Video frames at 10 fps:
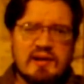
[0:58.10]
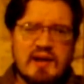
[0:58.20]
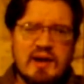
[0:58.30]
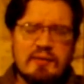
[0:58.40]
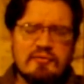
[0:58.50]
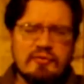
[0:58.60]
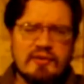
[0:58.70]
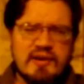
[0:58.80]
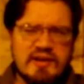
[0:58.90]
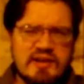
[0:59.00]

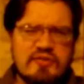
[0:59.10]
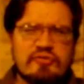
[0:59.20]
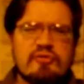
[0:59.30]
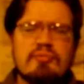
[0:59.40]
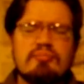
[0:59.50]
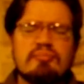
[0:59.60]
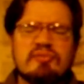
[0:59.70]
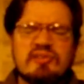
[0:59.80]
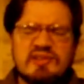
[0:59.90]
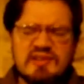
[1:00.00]
However, it is
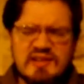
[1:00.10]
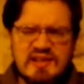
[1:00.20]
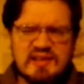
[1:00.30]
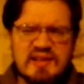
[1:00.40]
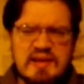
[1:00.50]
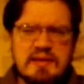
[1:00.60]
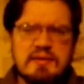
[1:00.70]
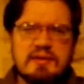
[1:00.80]
completely